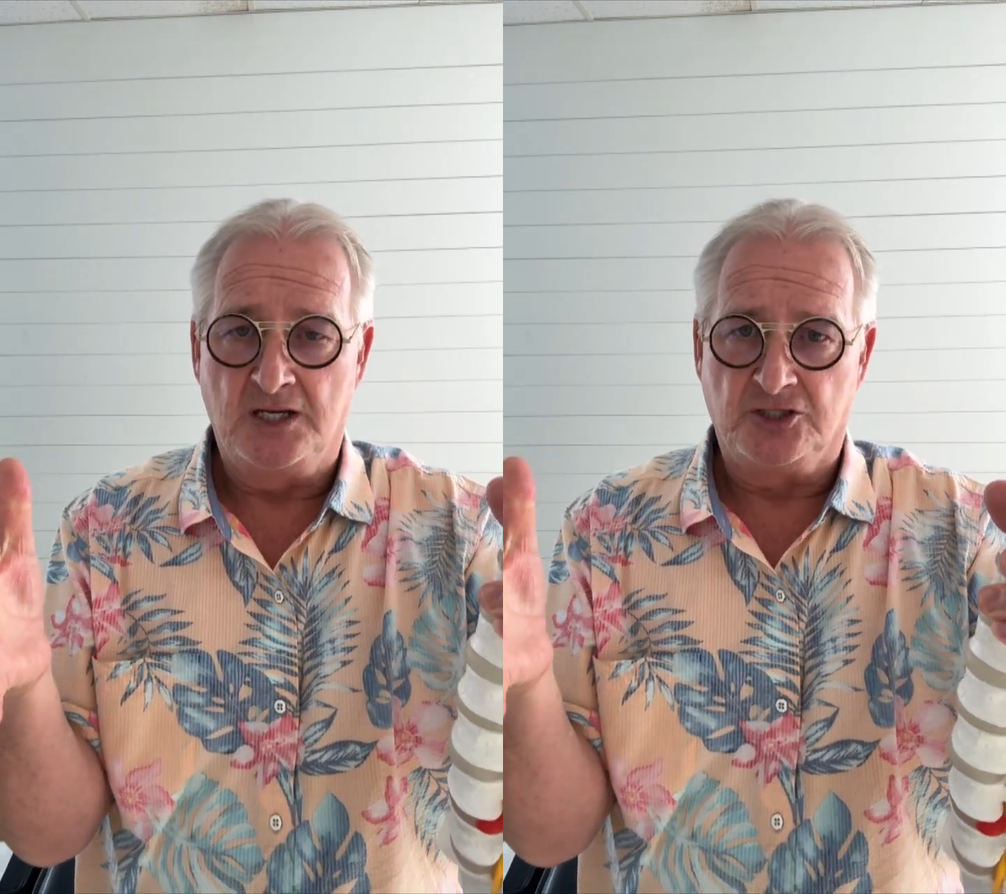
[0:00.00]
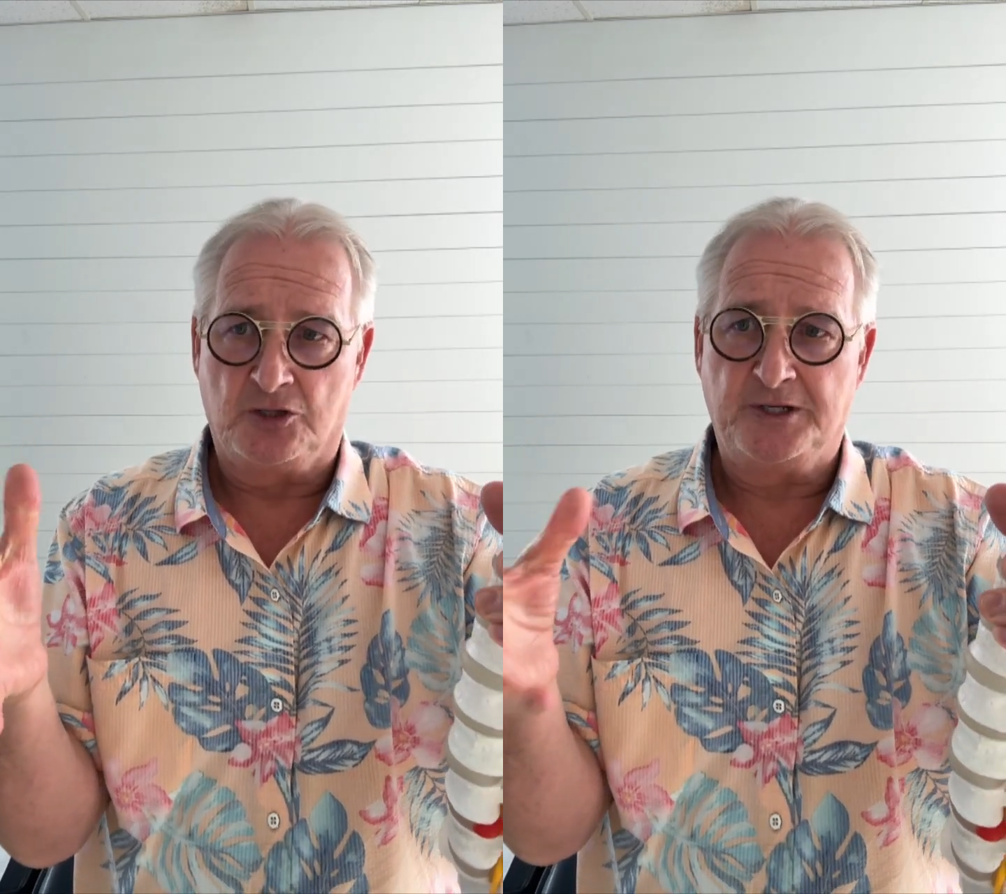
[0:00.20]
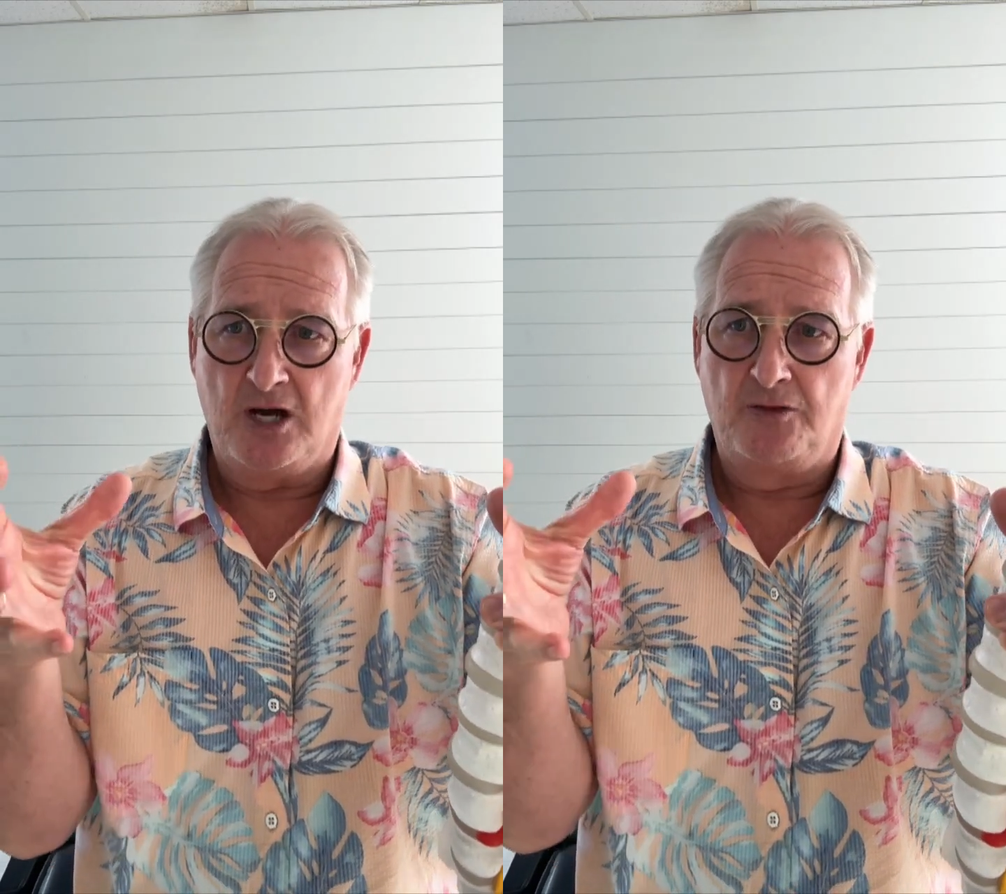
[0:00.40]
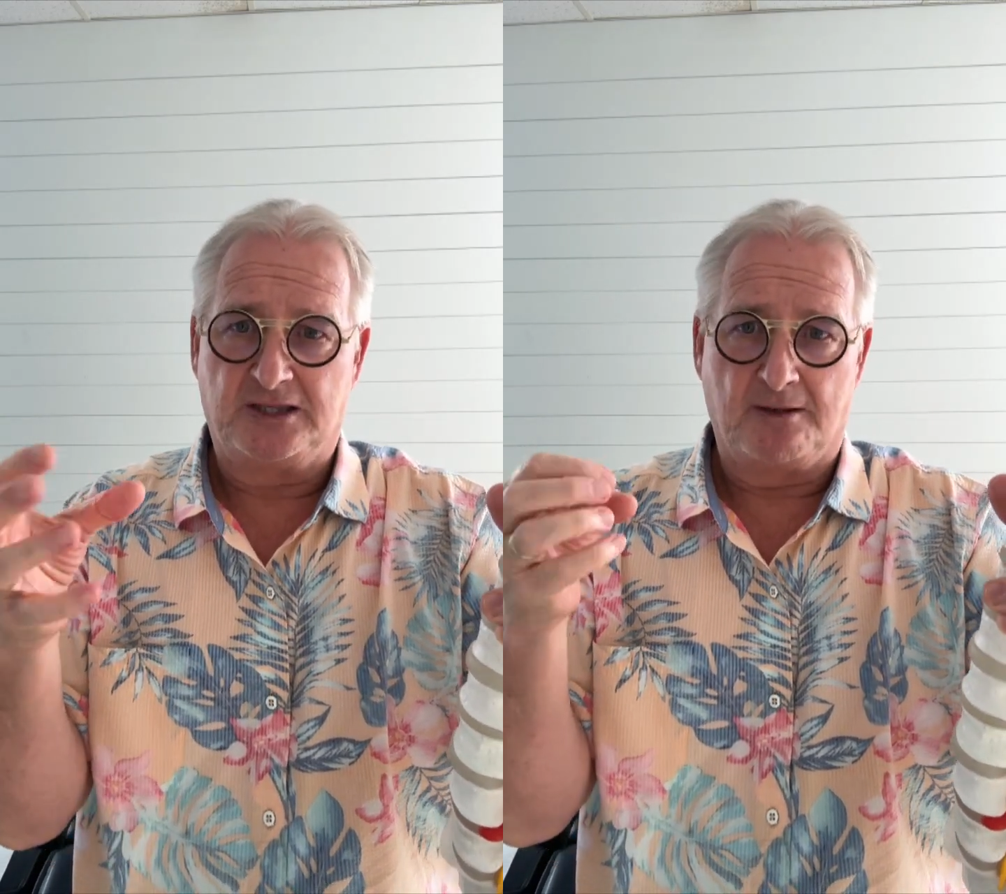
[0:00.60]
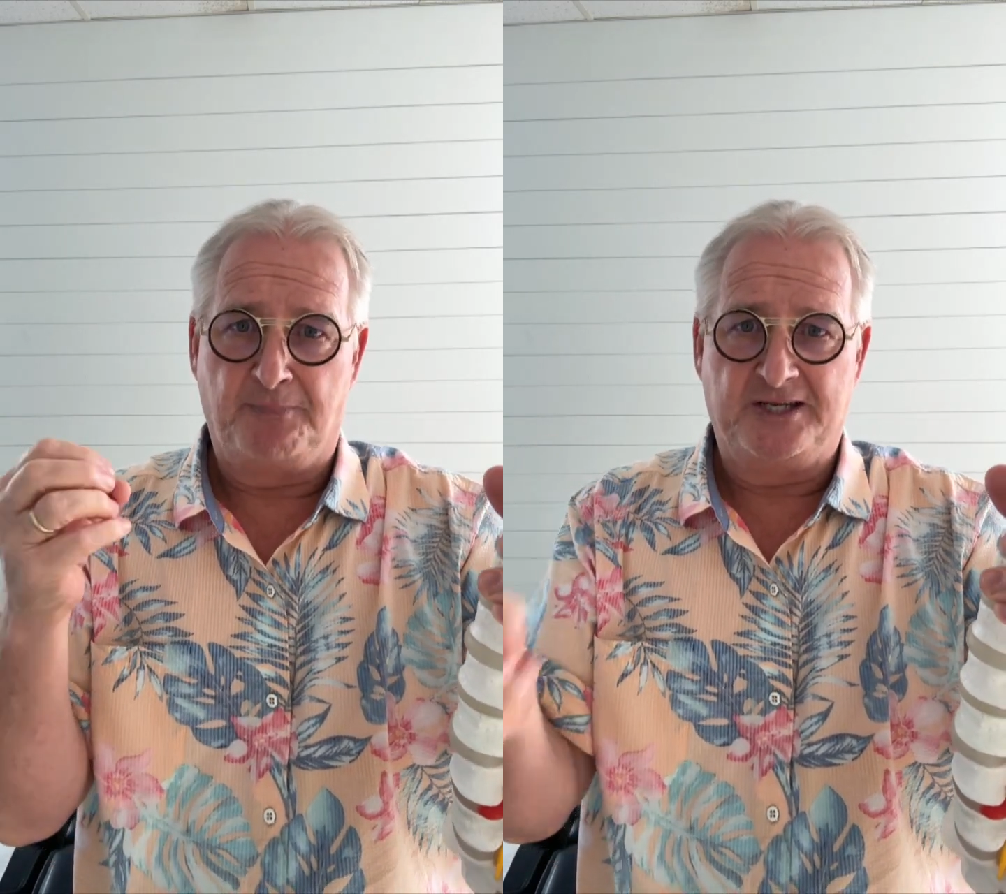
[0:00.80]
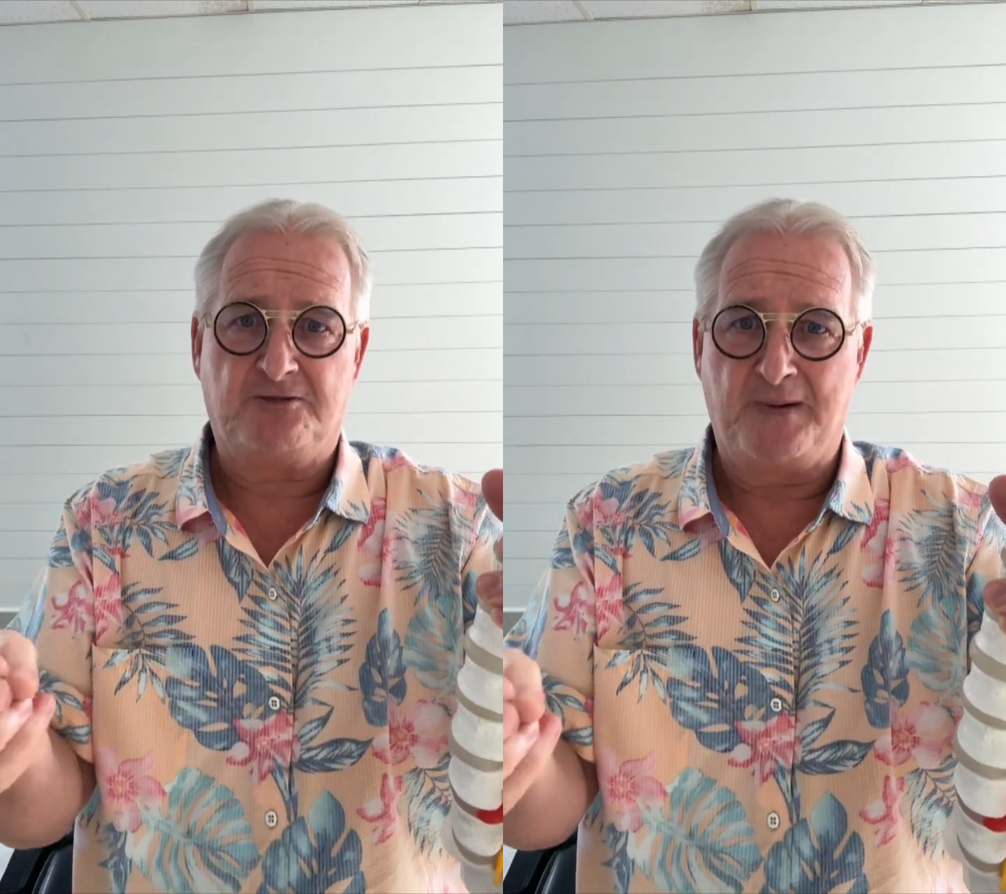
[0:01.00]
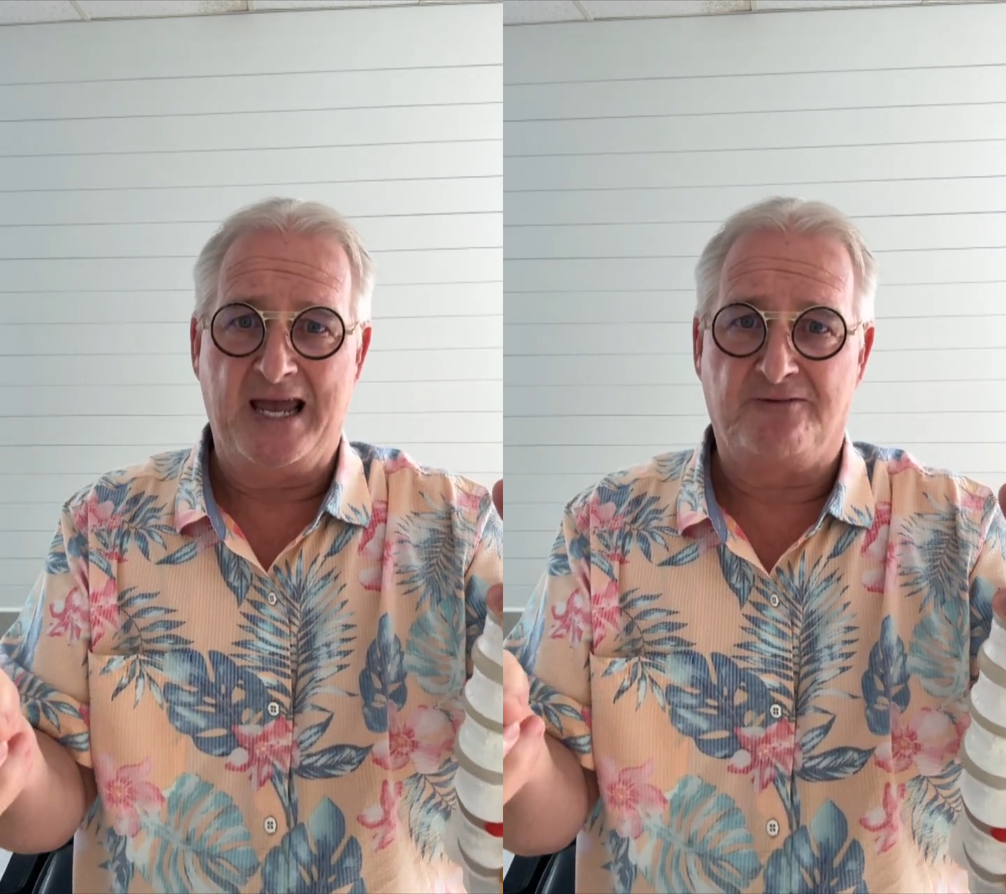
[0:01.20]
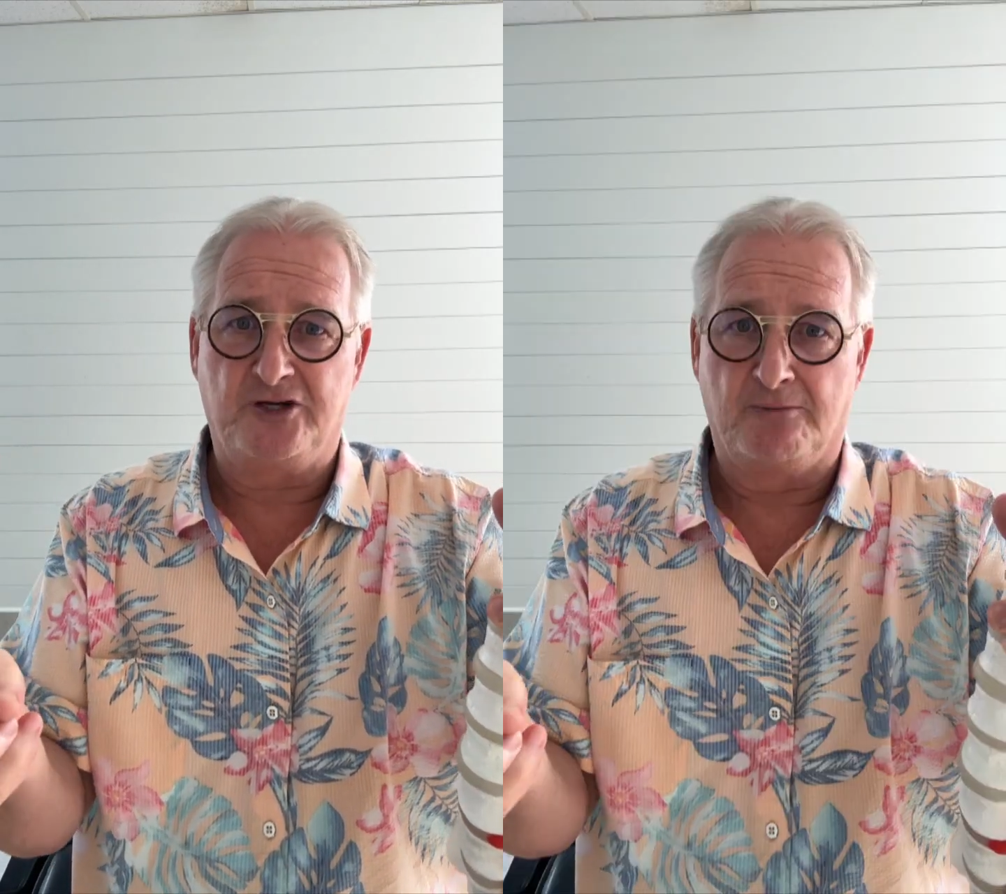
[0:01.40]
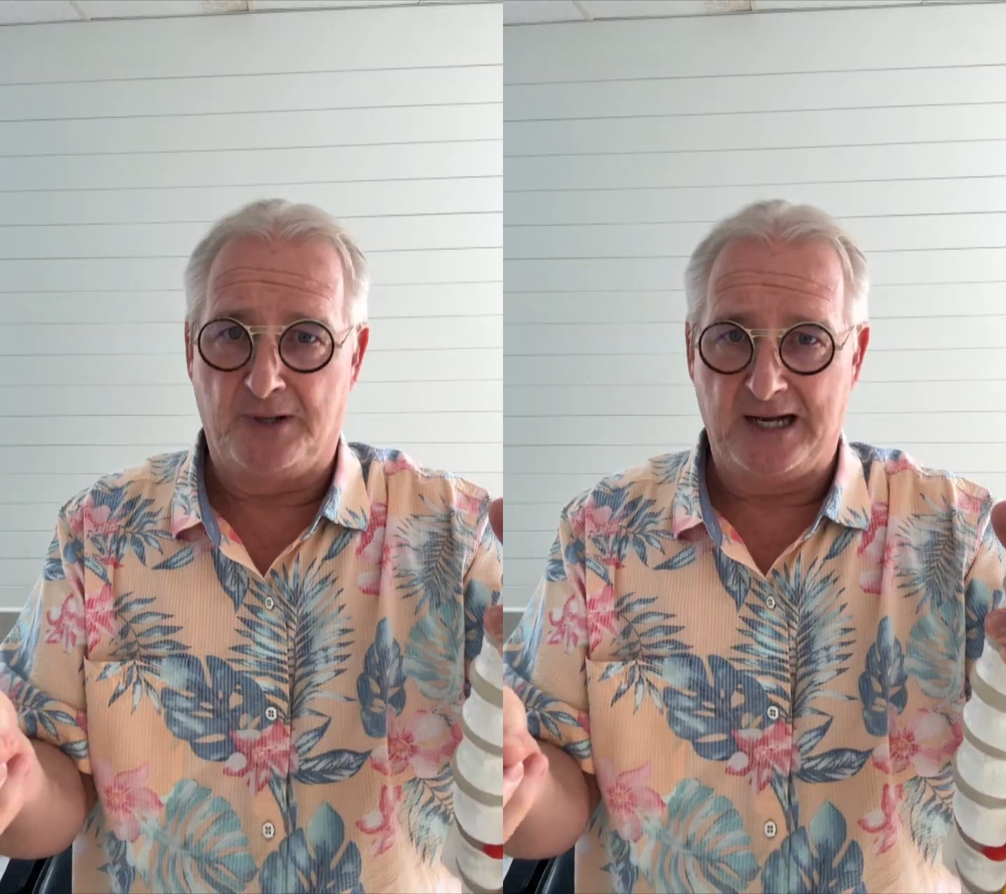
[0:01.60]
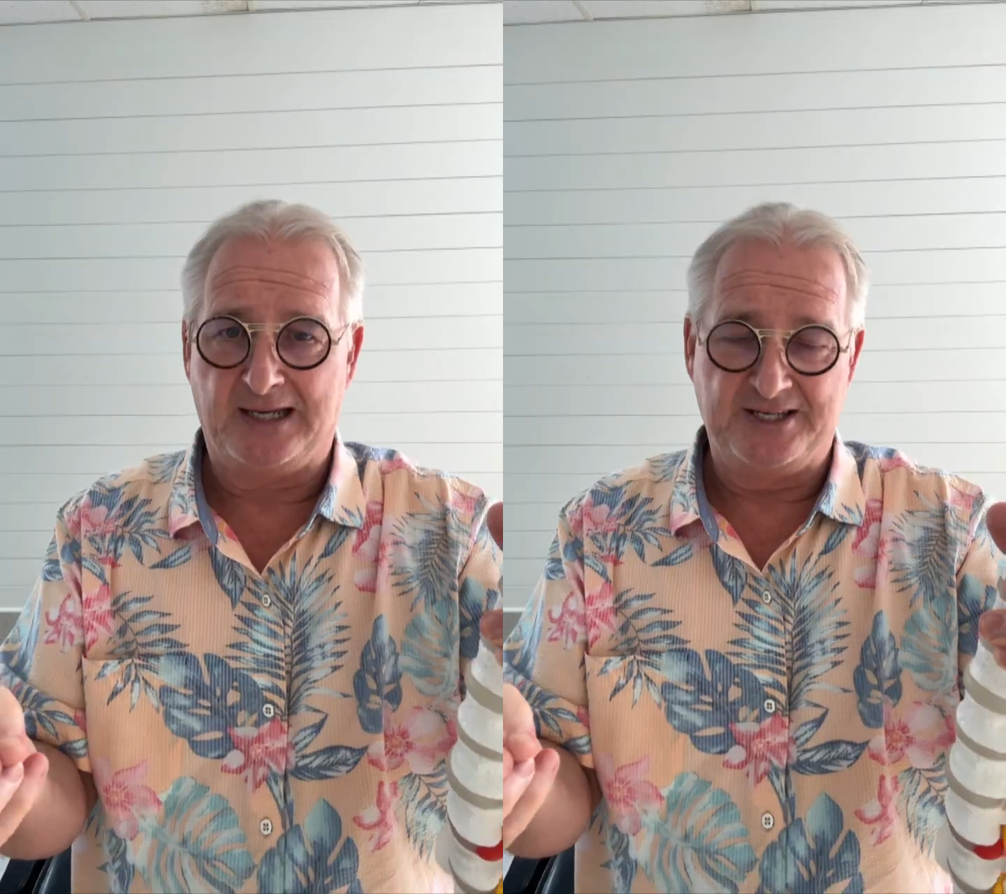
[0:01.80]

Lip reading: So we know that the biggest bang for your buck